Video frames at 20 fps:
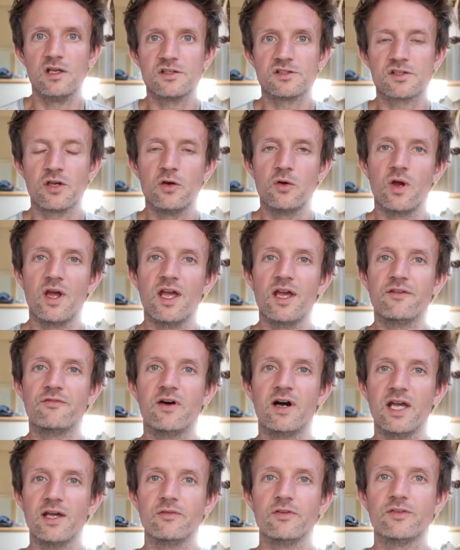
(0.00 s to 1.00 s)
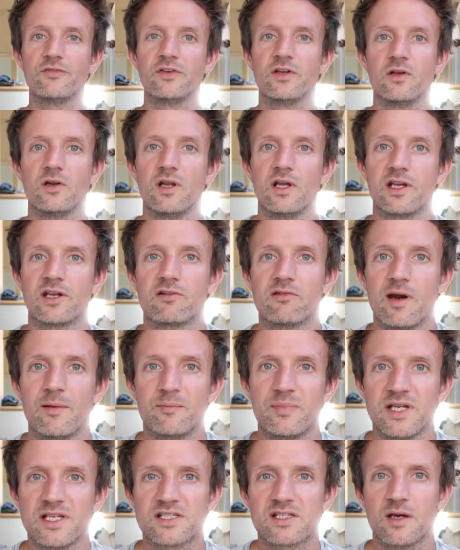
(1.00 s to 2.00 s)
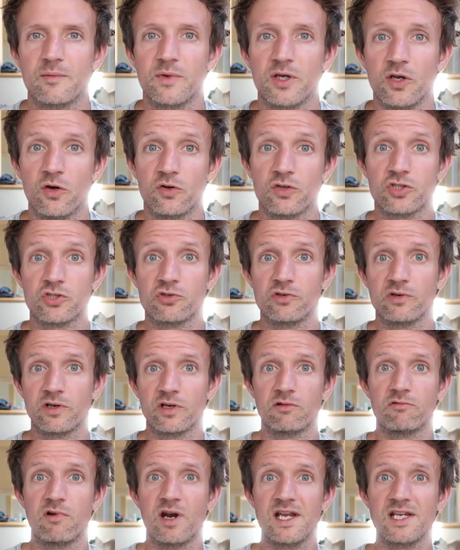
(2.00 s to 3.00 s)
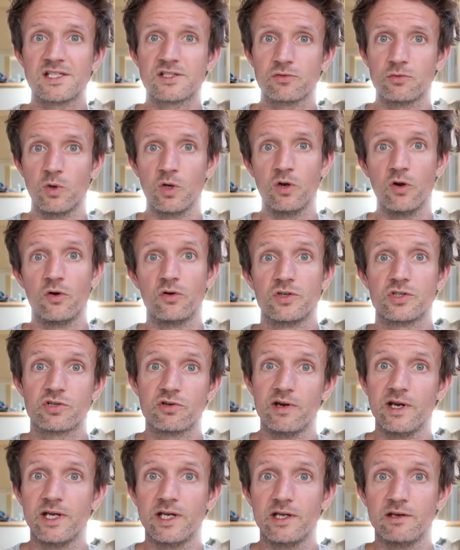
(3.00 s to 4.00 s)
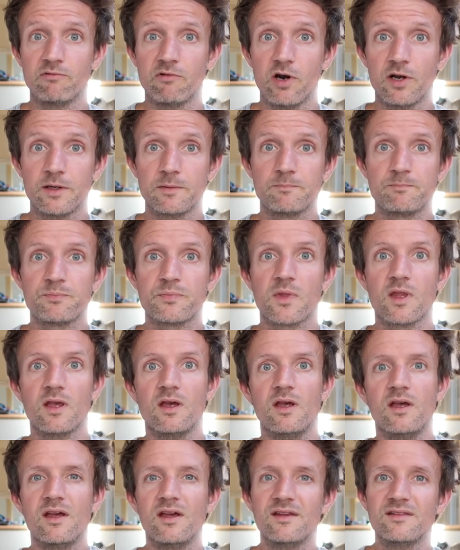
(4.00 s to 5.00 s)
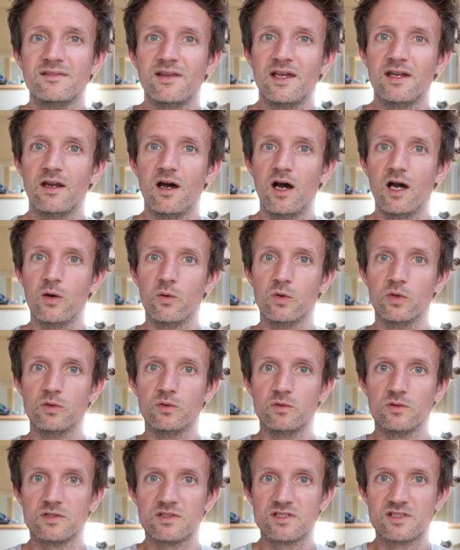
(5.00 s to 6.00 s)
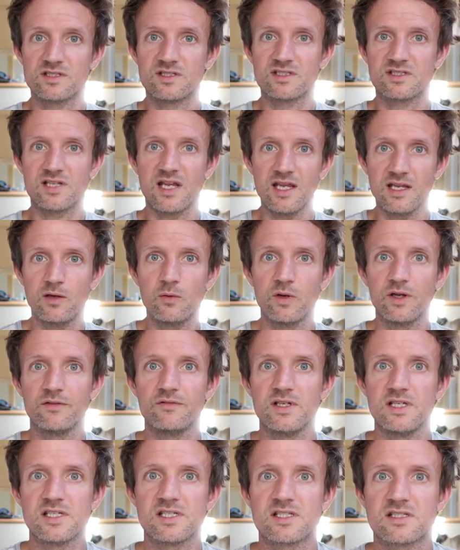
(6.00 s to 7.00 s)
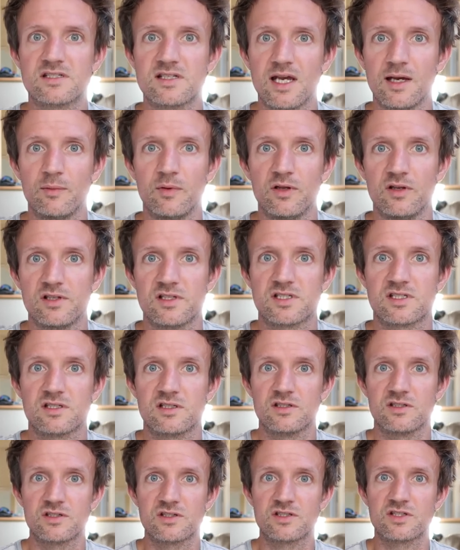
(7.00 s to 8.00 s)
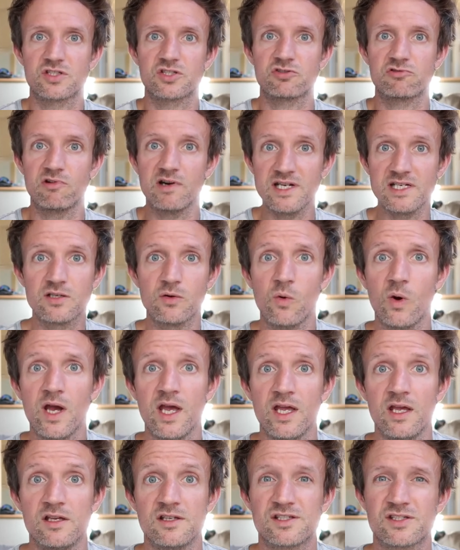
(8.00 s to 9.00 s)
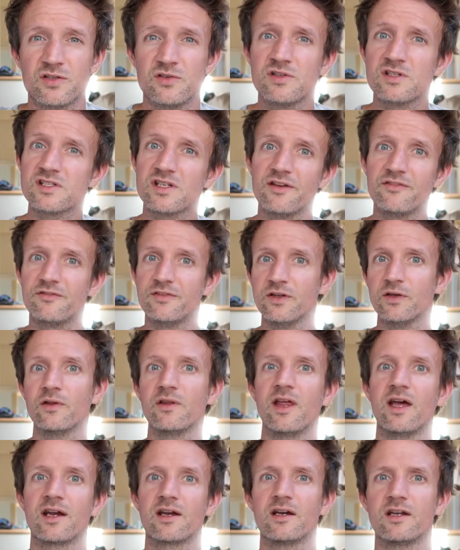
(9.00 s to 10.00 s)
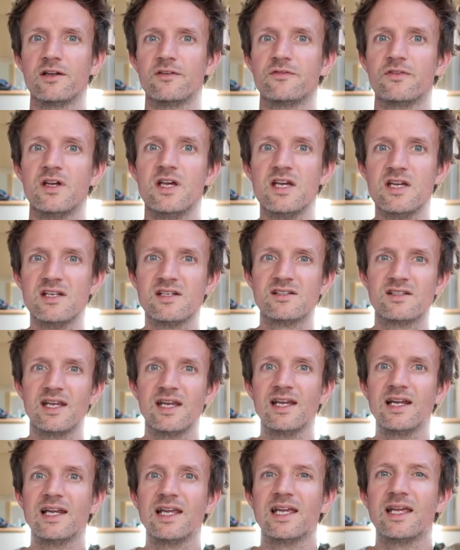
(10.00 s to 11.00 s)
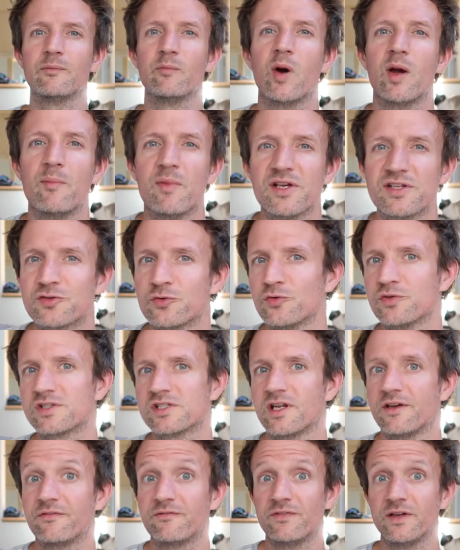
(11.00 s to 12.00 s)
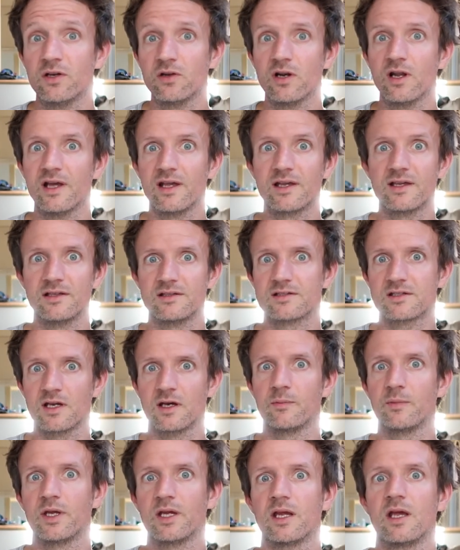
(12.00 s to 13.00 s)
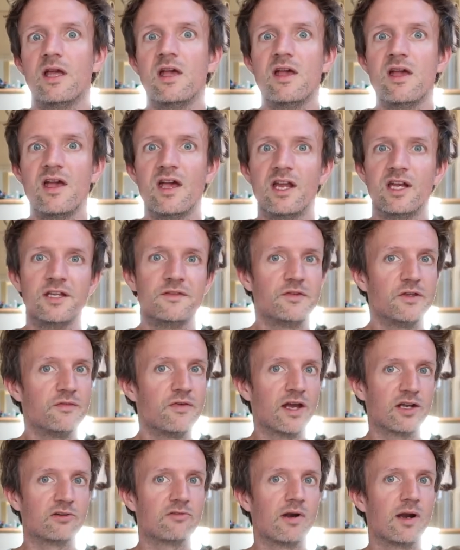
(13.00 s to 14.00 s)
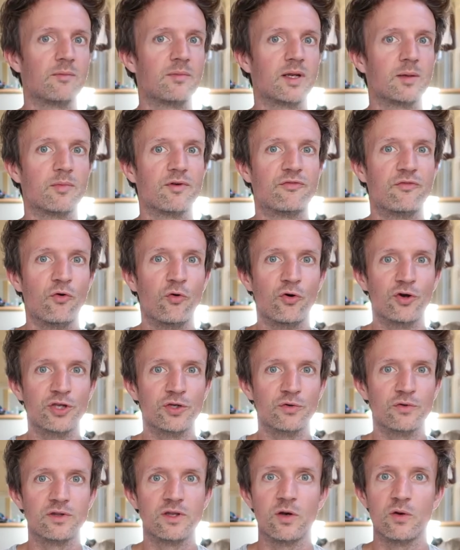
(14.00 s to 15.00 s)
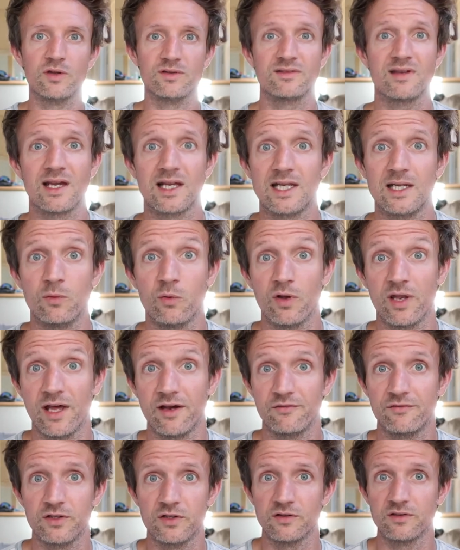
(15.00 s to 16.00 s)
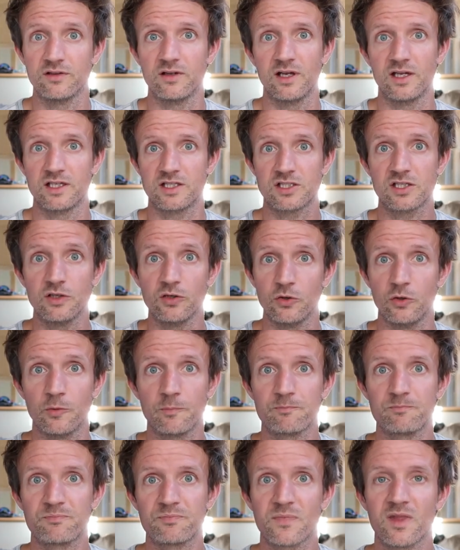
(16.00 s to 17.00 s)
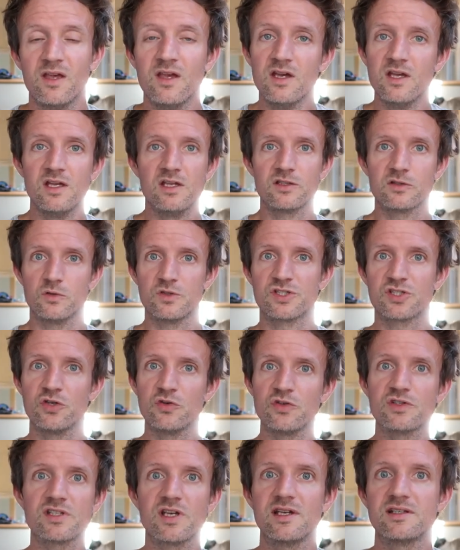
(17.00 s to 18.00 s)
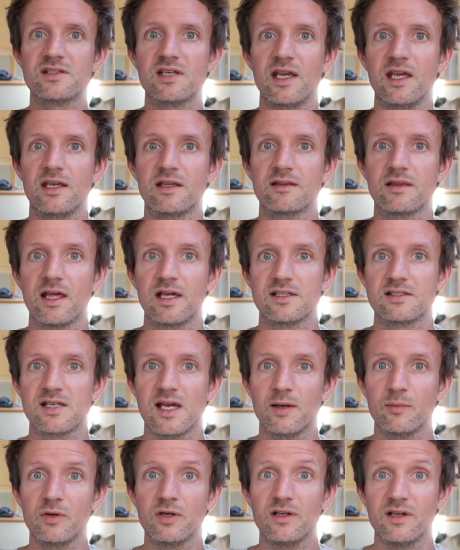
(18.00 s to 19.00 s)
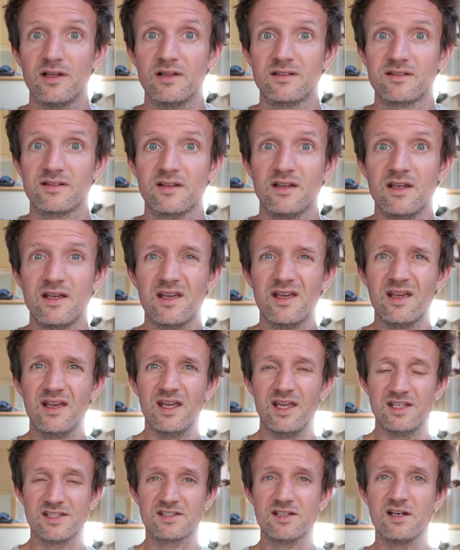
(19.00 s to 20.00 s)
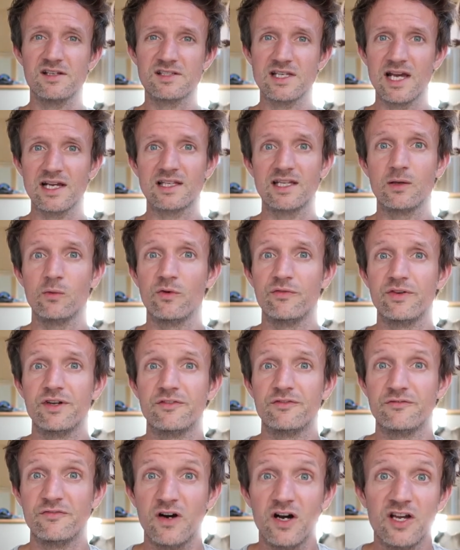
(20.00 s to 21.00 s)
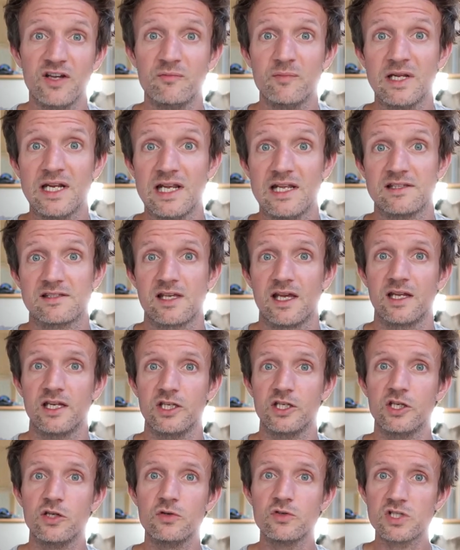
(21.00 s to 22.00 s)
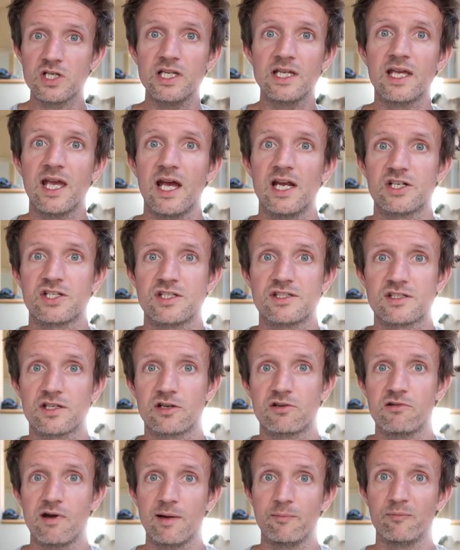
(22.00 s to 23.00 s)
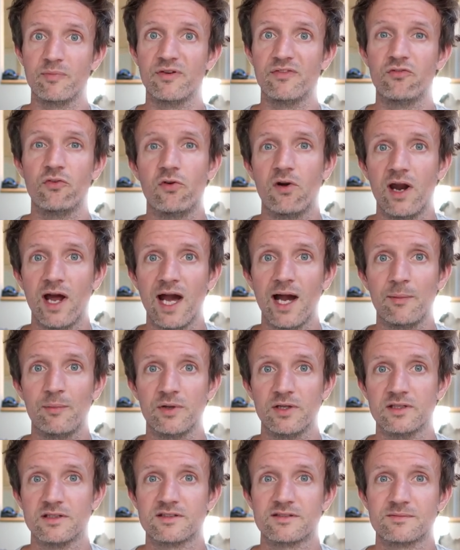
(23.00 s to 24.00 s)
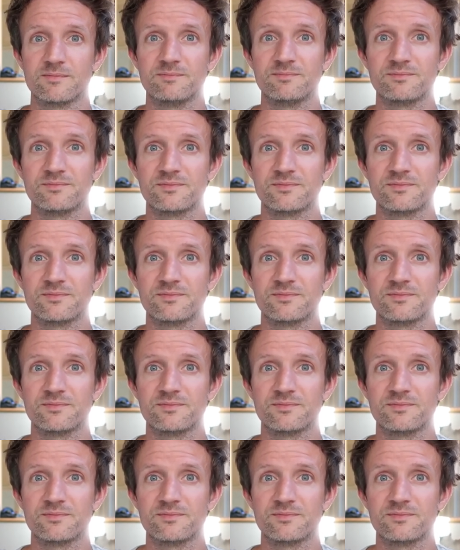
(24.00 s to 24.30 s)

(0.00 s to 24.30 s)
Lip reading: So if I ever feel like cramping's coming on during a race or a long training run, then I will take one of these tablets straight away as soon as I feel that kind of tingling in my muscles and I feel like it's coming. And if you've had cramping before, you'll know exactly what that feels like too. So as soon as I take that tablet, it starts acting within 5 minutes and it usually catches the cramp before it happens.